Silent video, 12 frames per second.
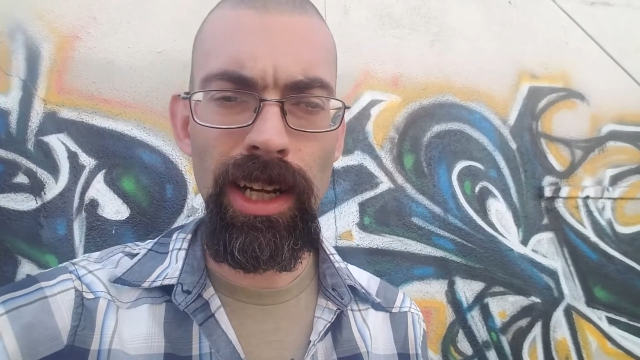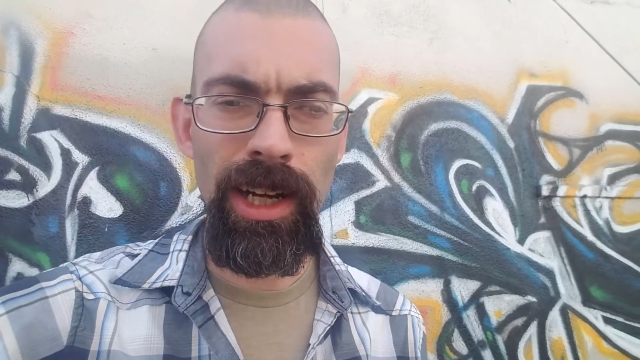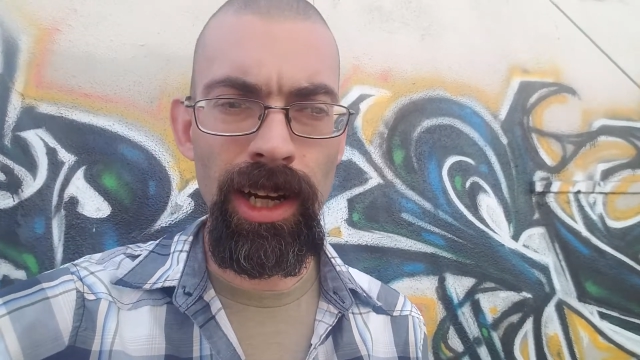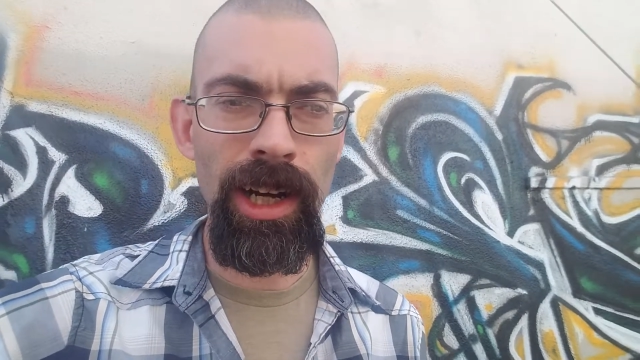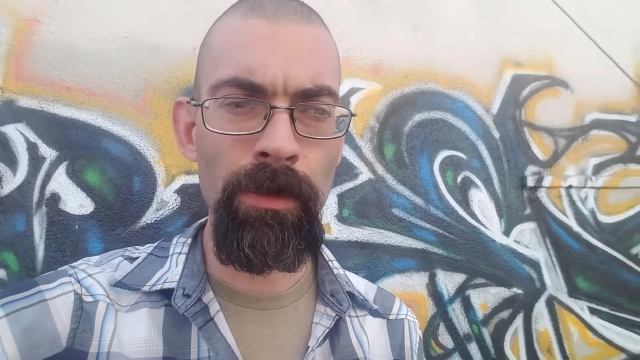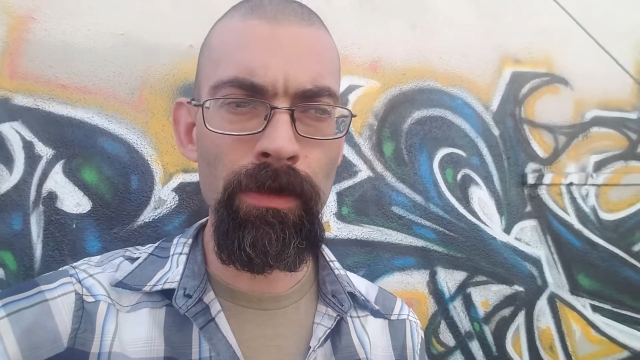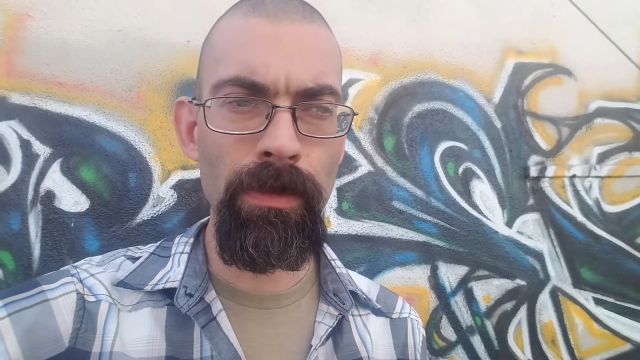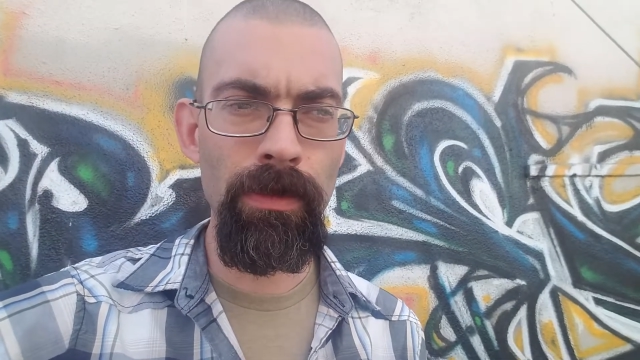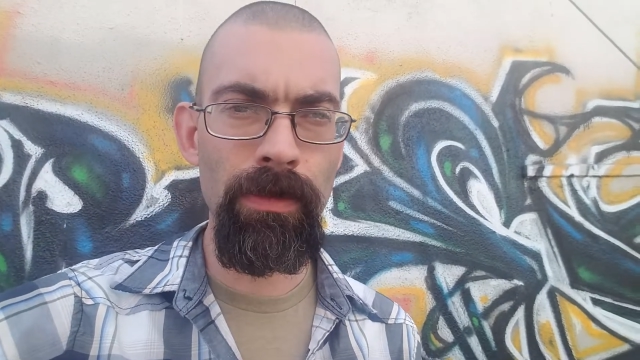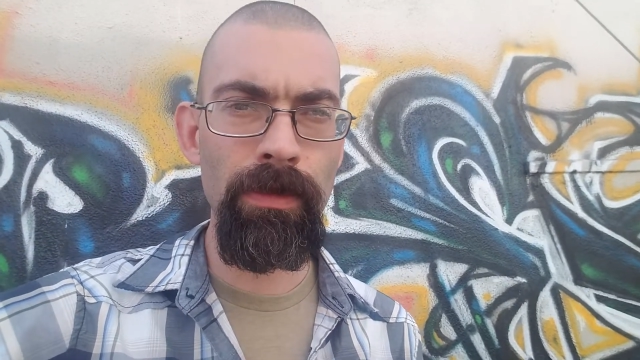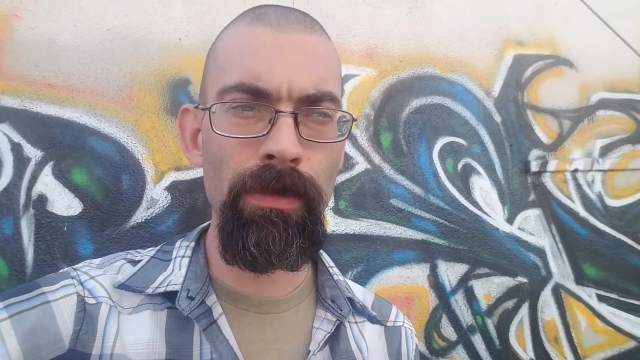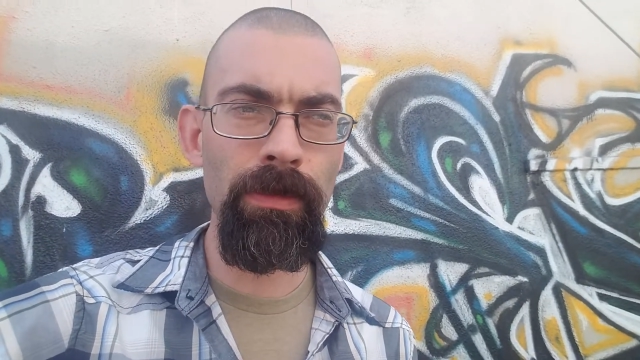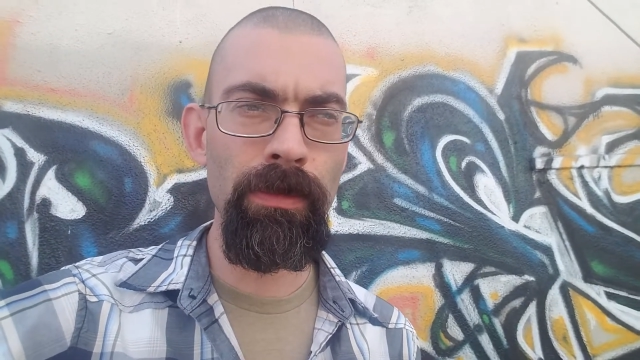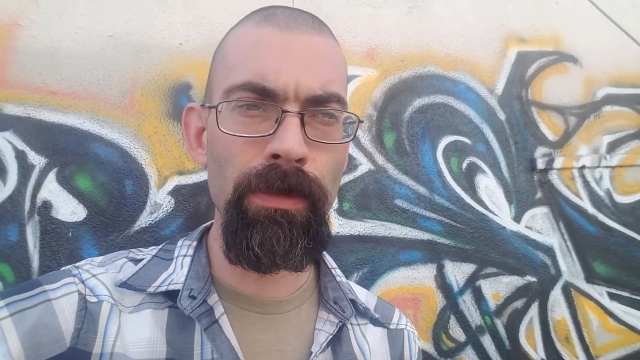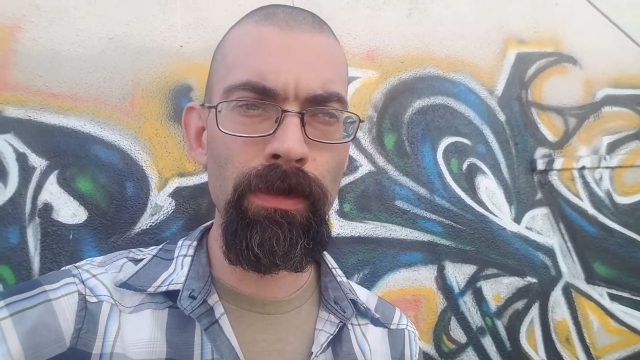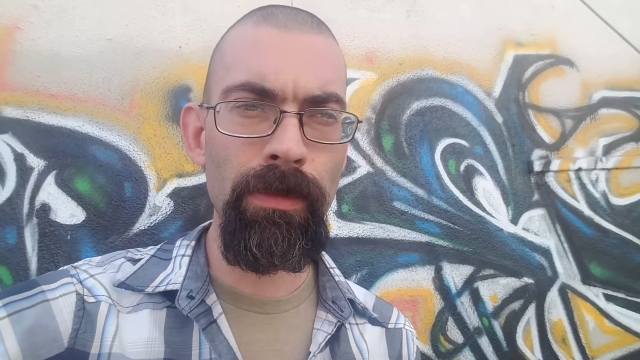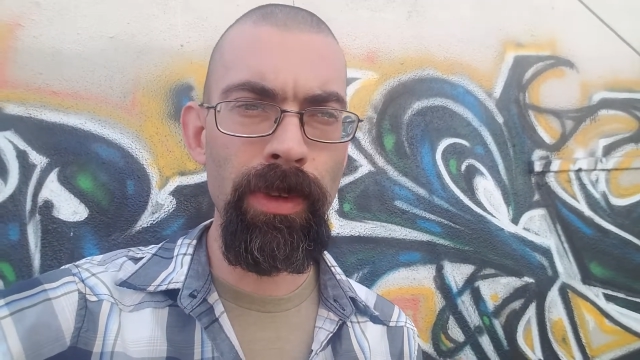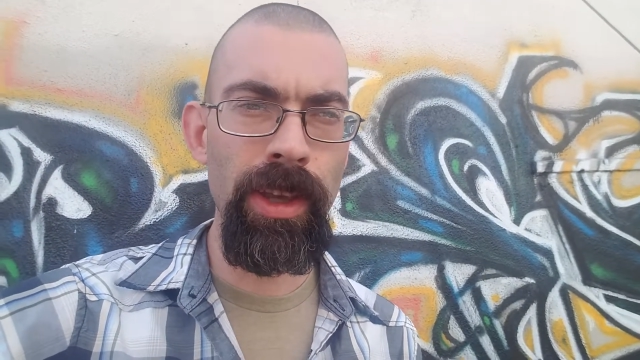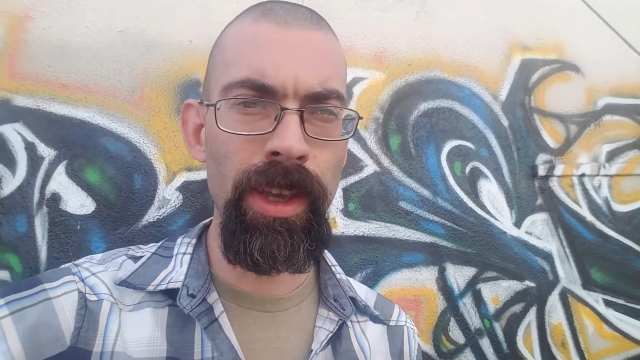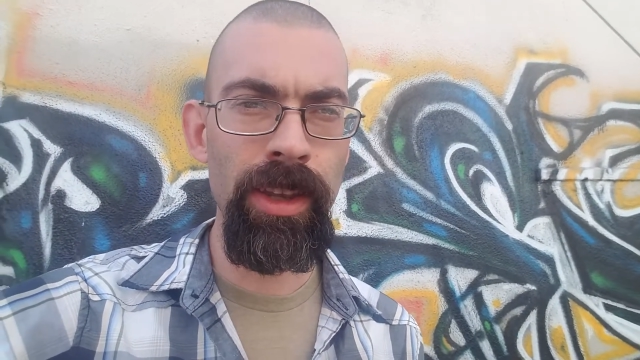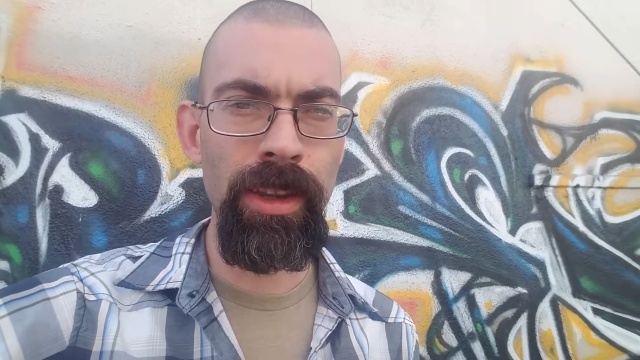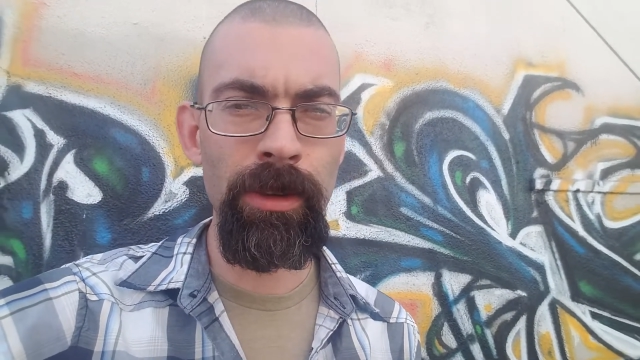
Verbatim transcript: Um, and